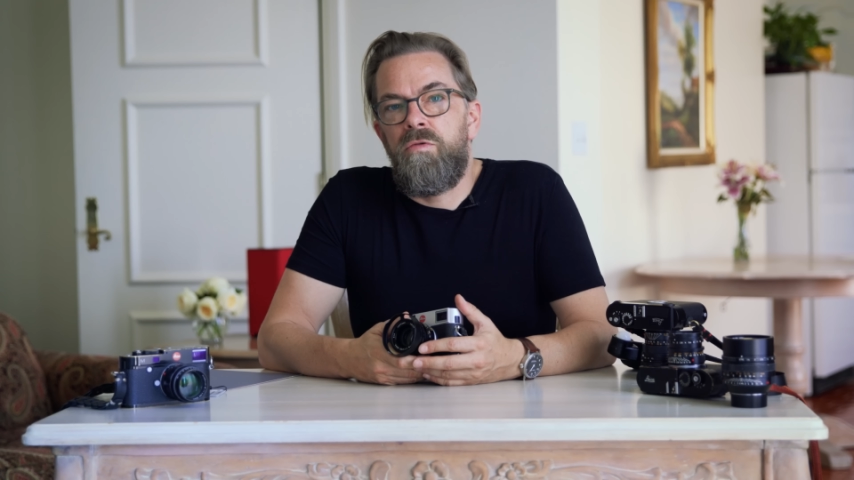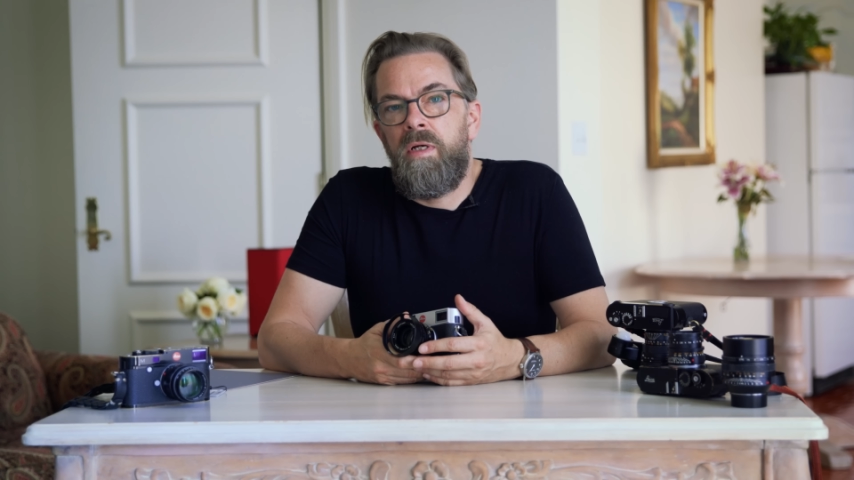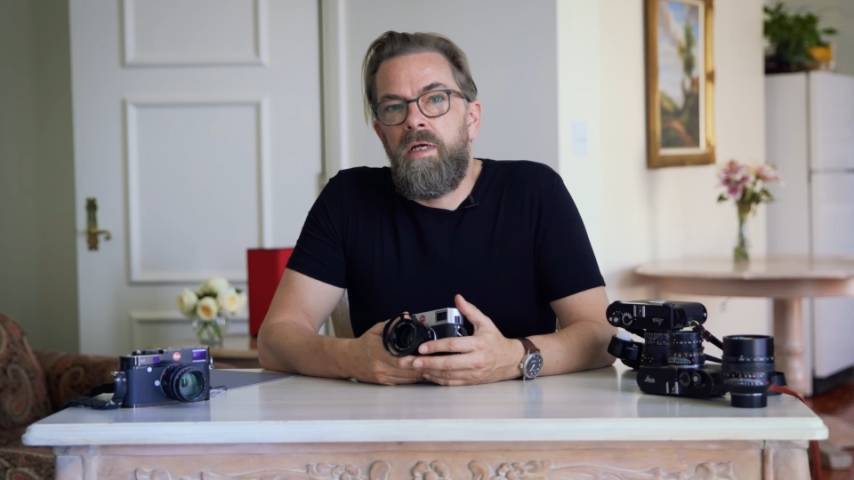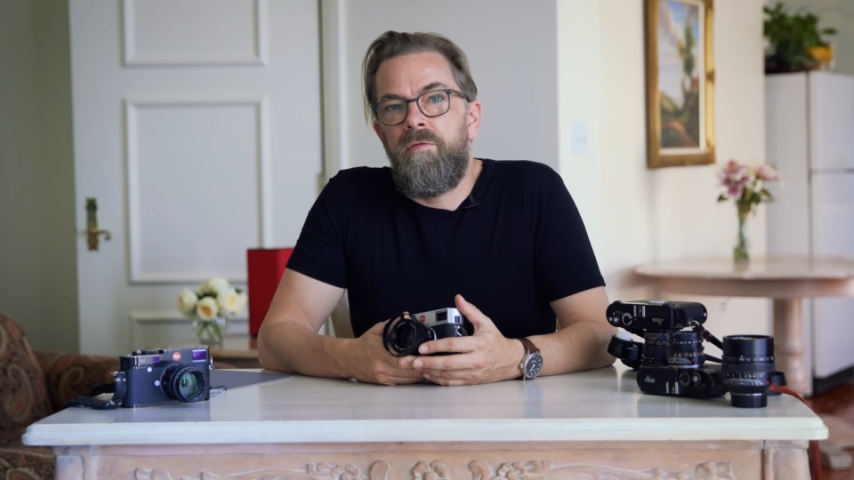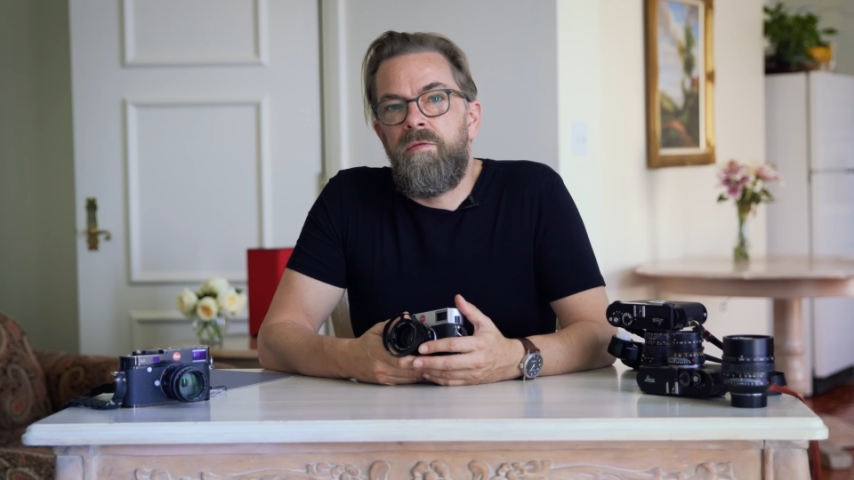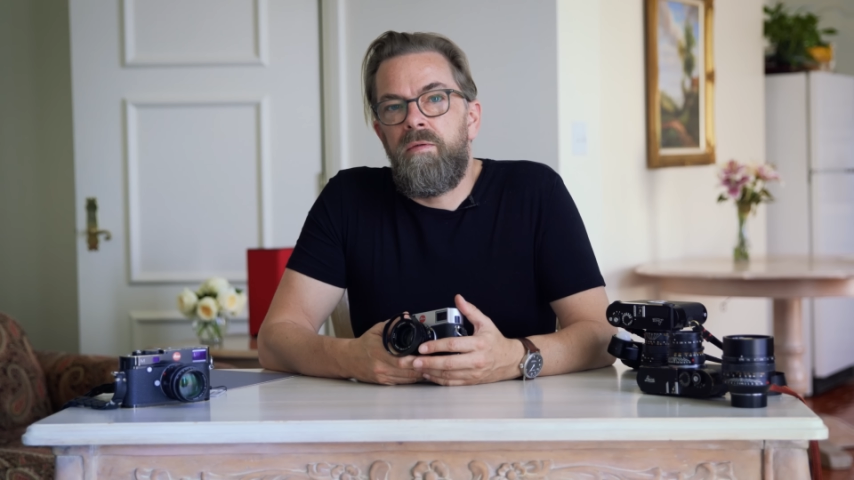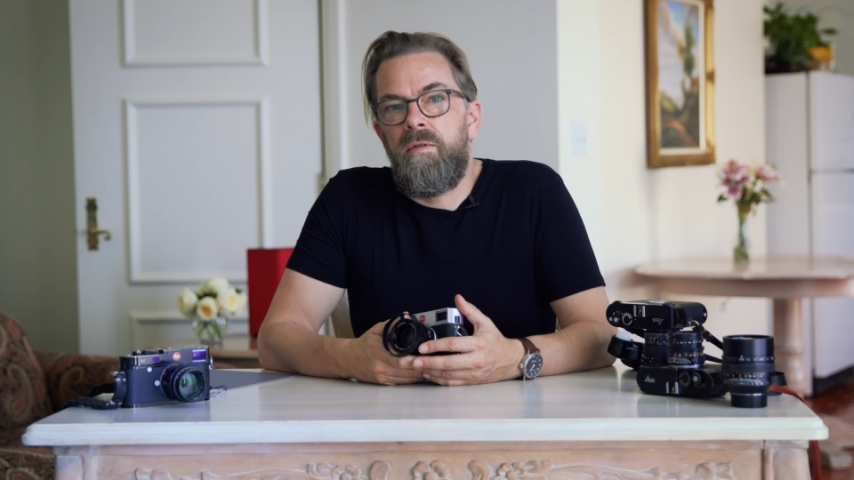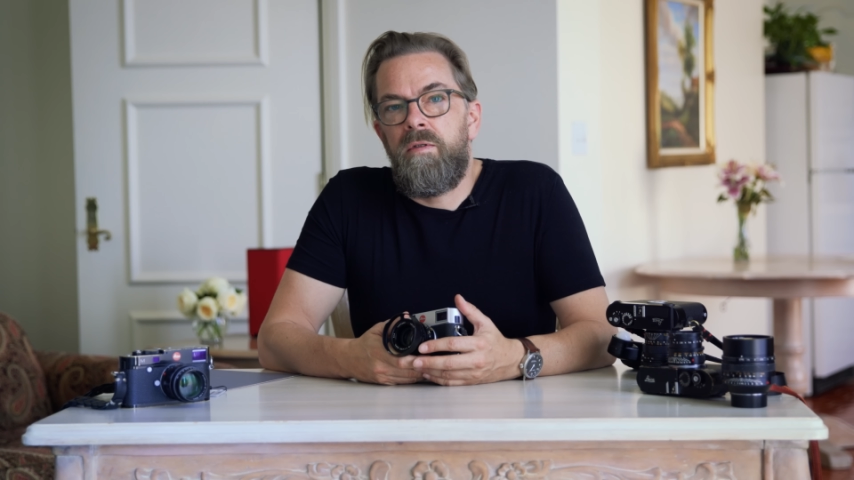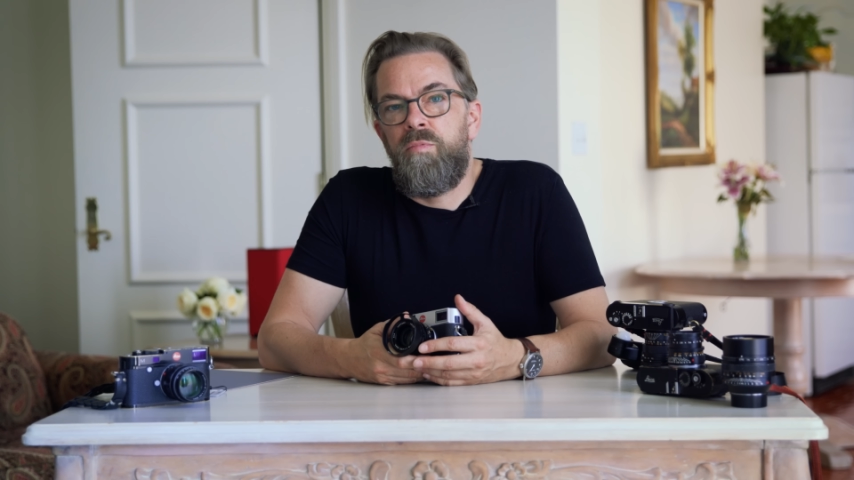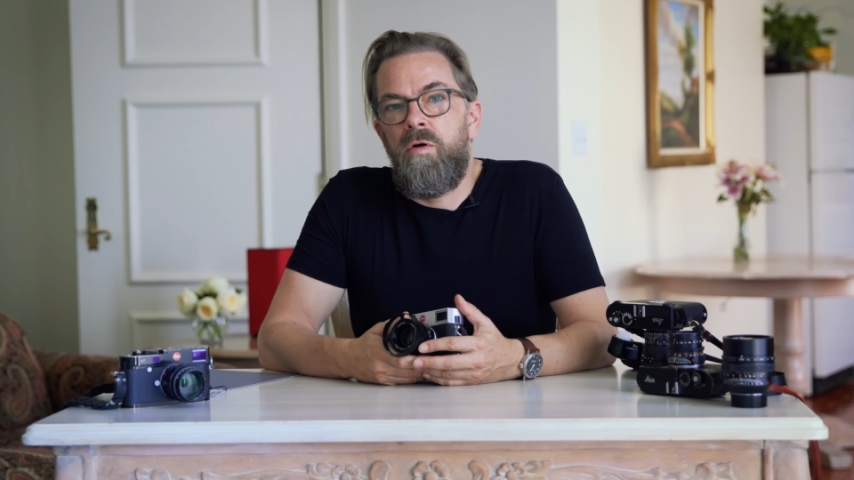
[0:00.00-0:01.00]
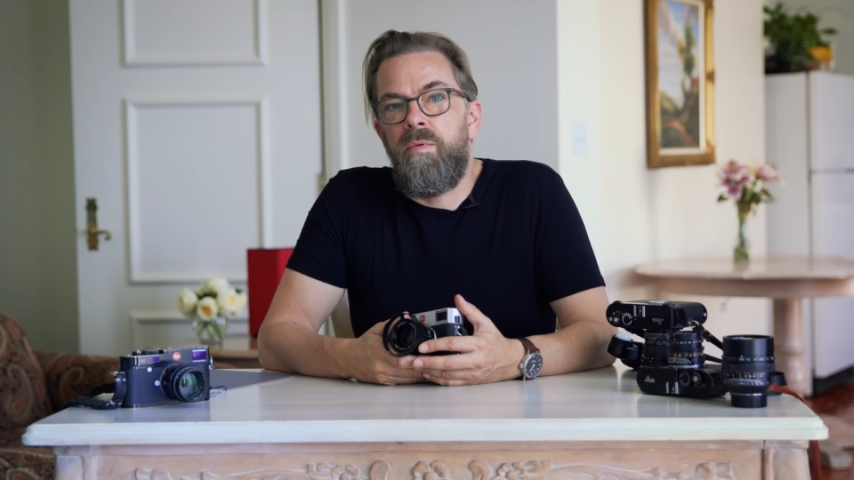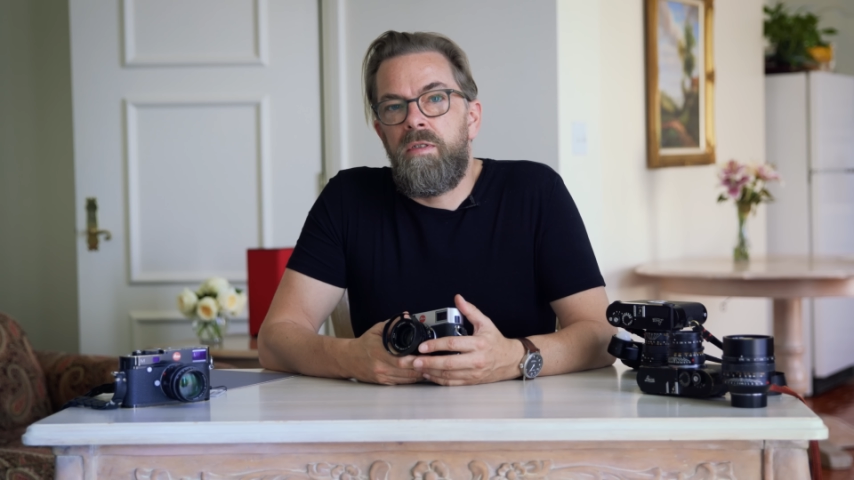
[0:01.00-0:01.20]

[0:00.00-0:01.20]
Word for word: to have the proper